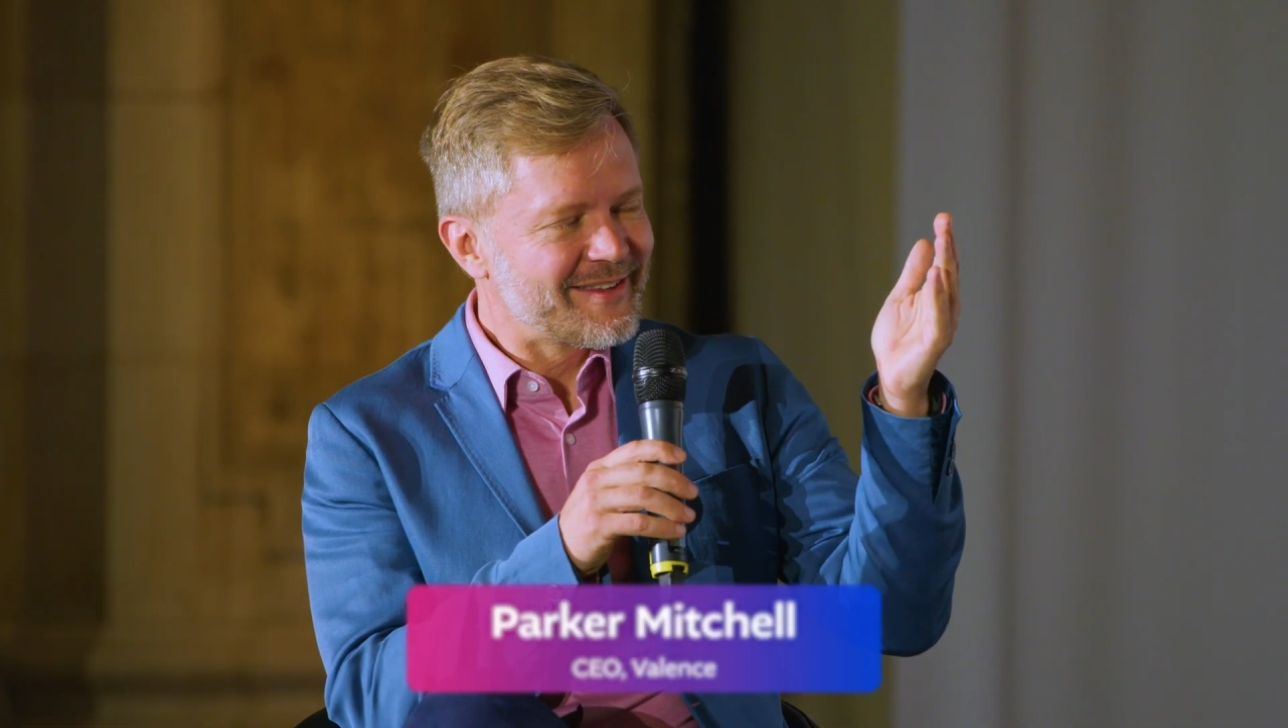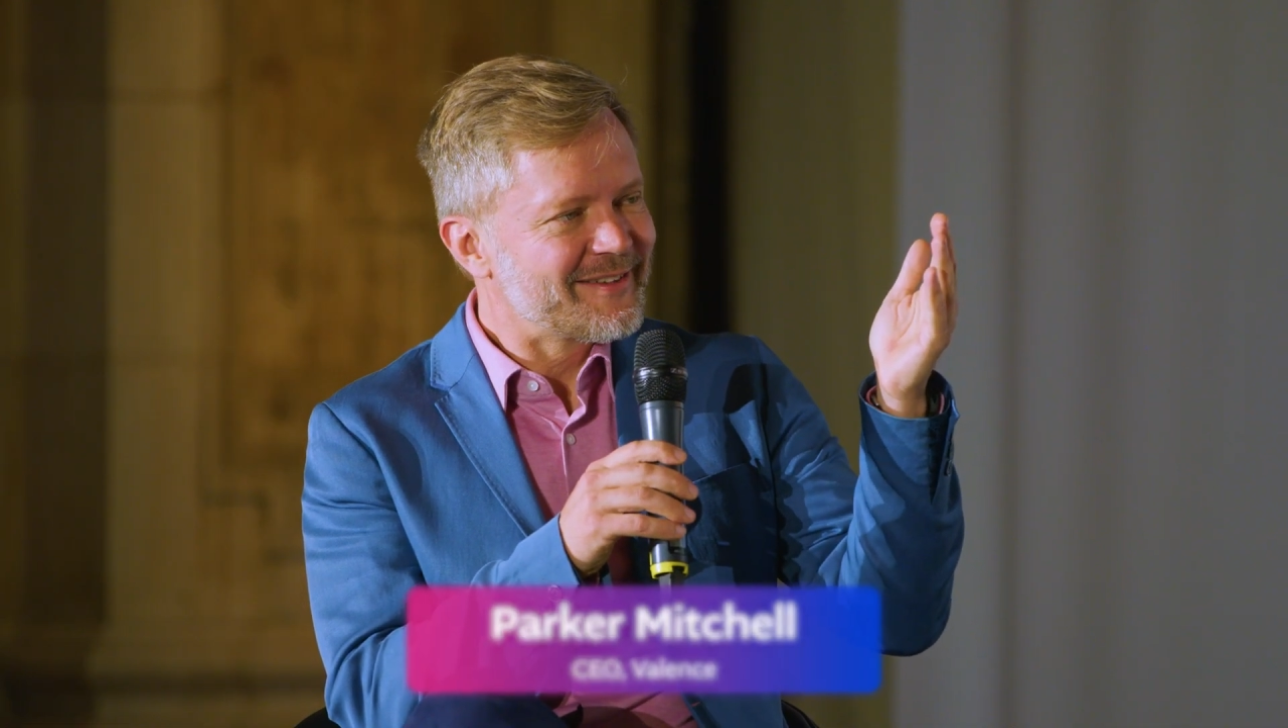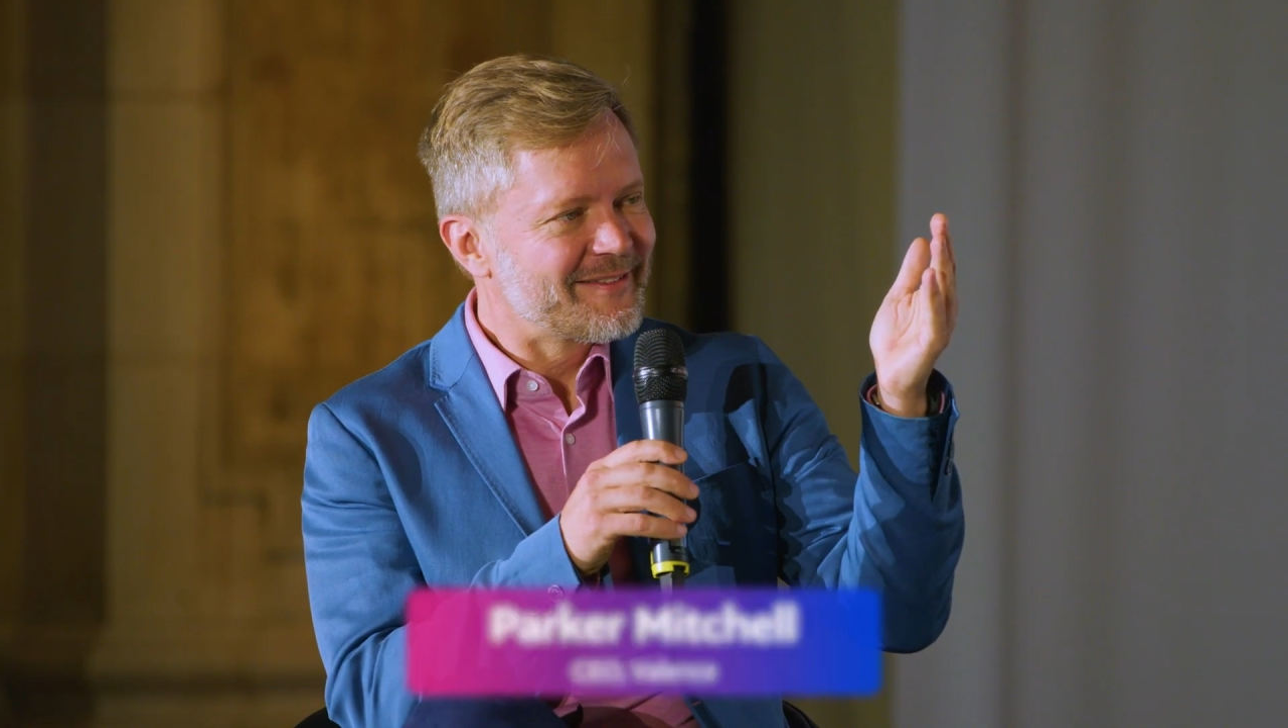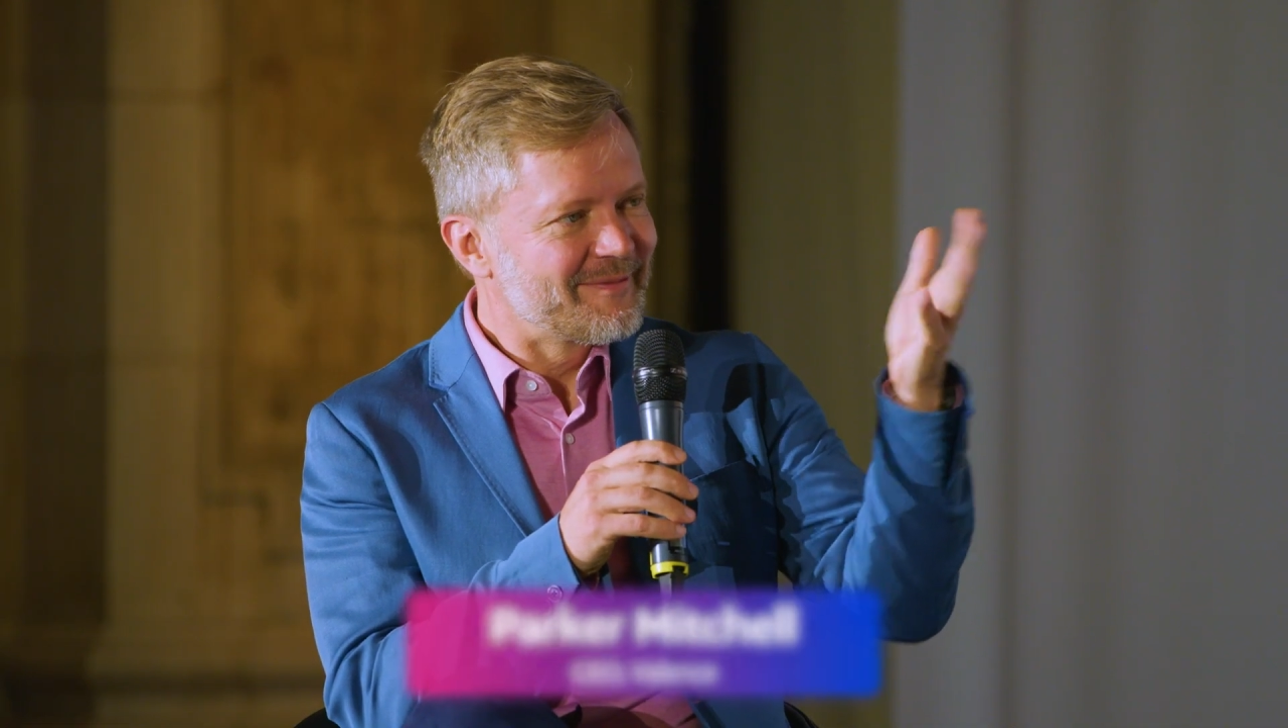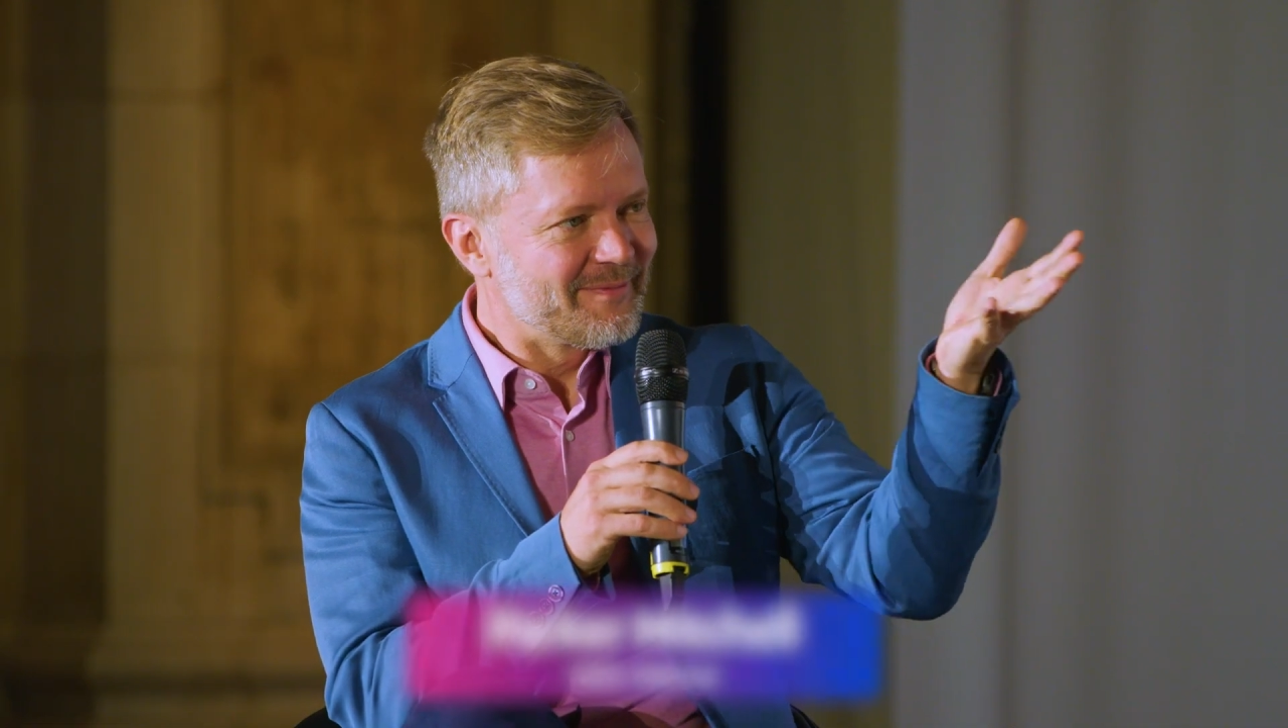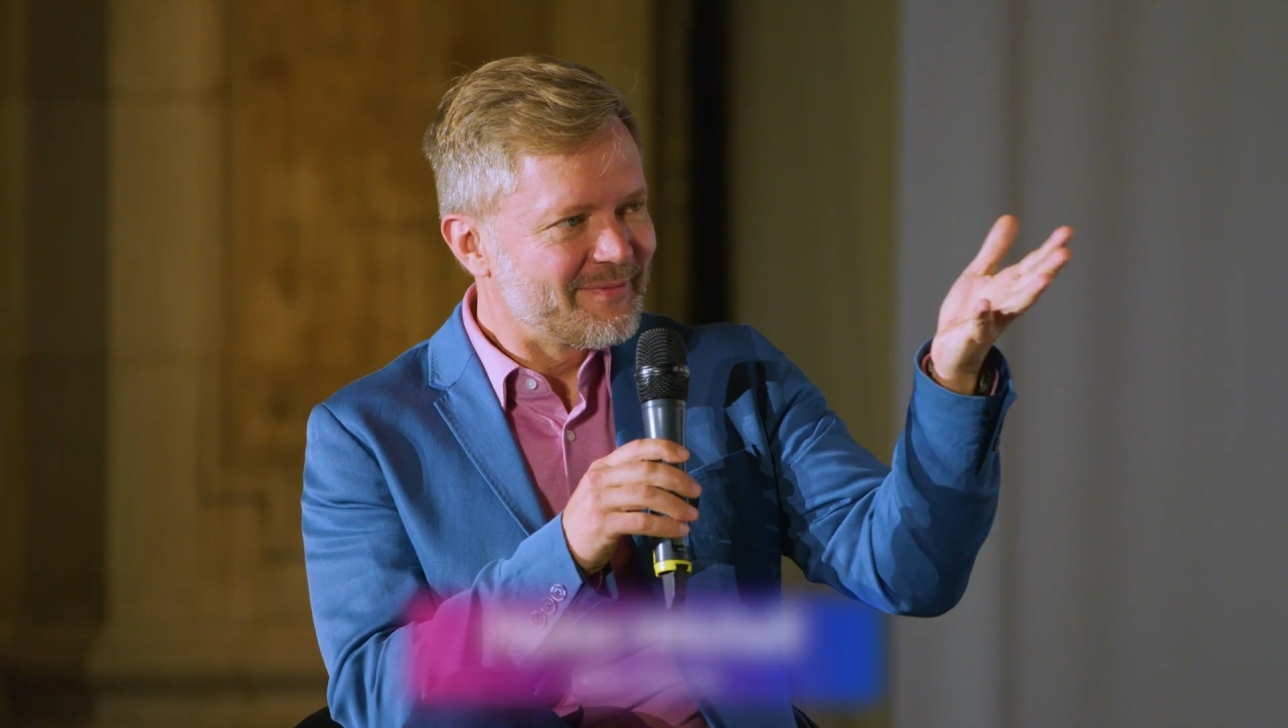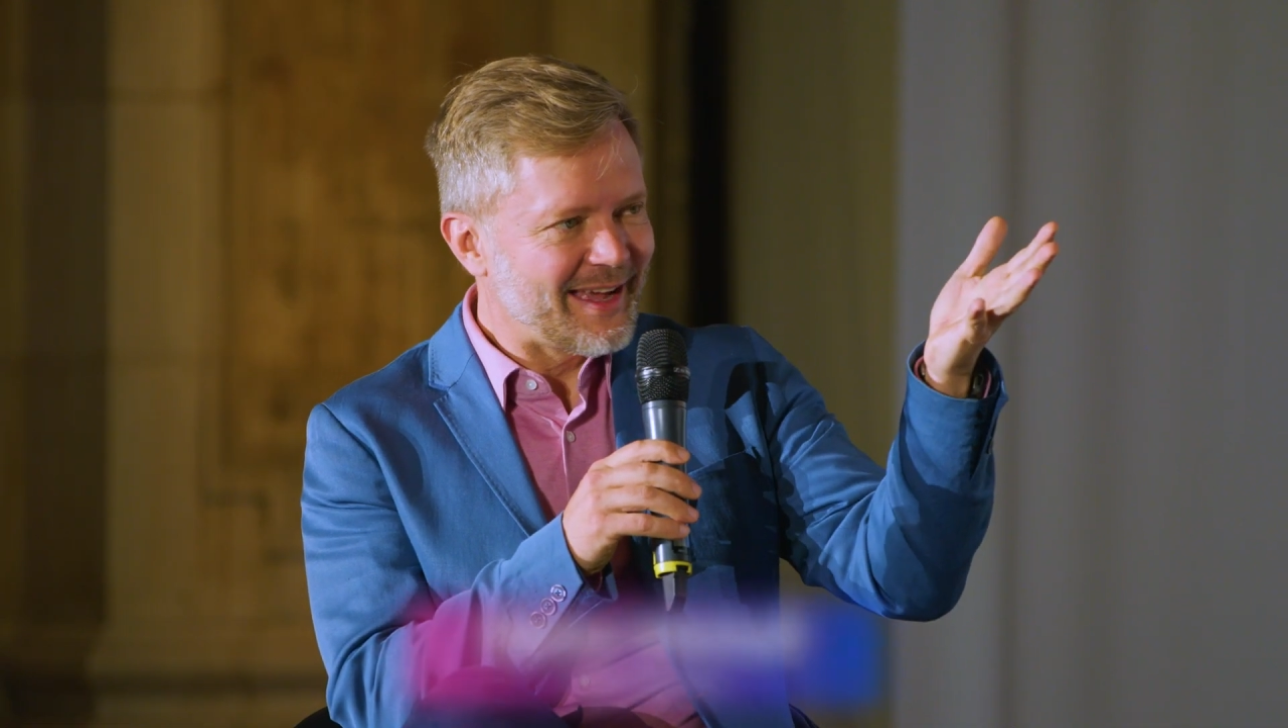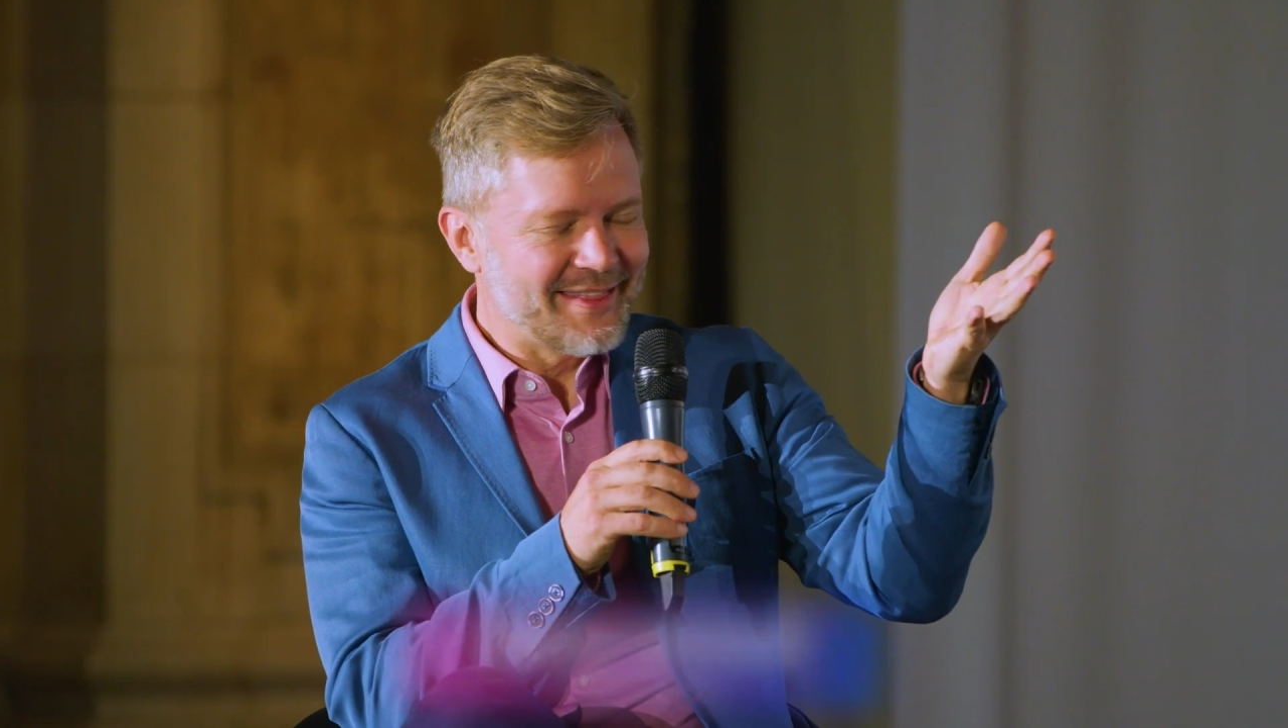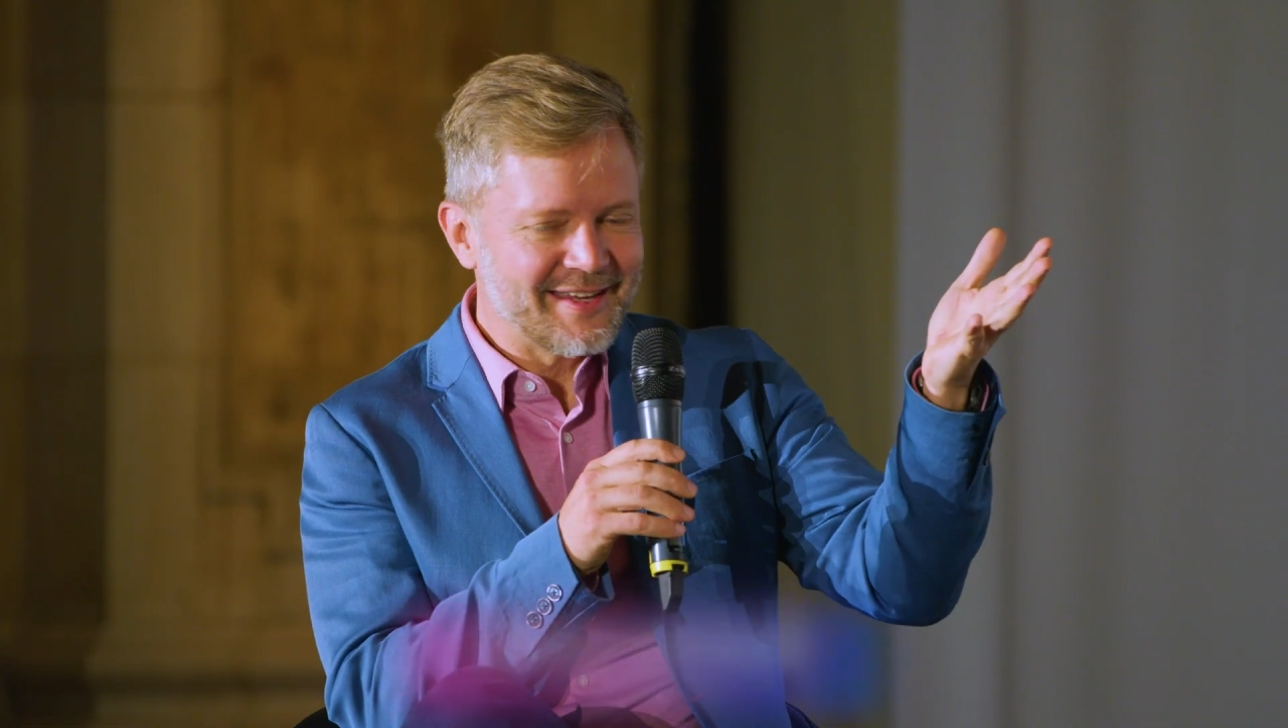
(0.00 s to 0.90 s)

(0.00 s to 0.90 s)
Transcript: And I